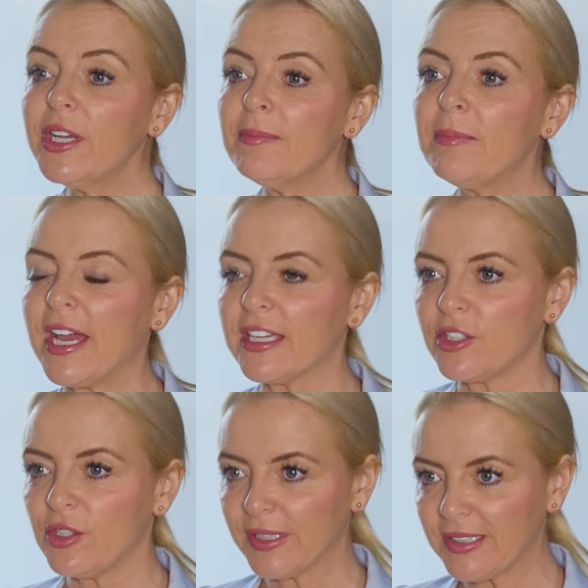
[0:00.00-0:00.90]
impact
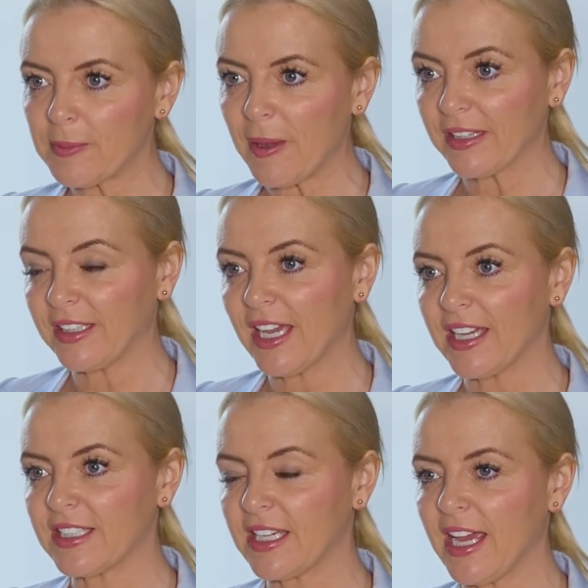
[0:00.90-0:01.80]
do you expect the
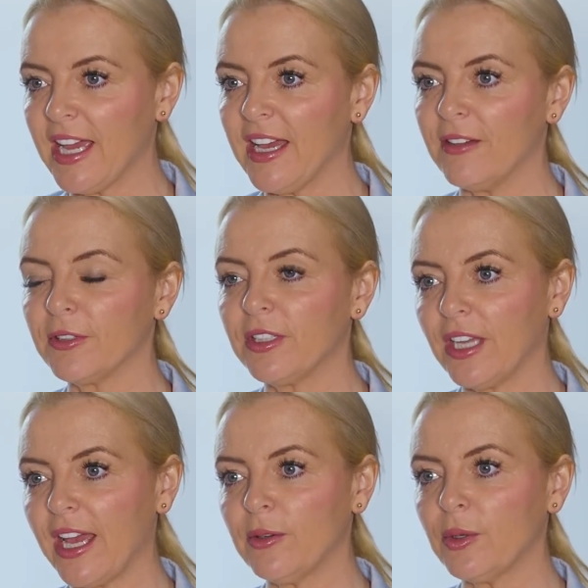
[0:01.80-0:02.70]
Act to have, and
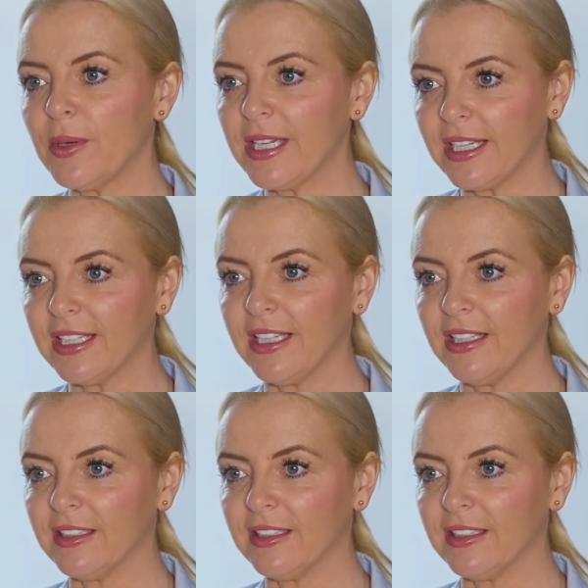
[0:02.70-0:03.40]
how quickly?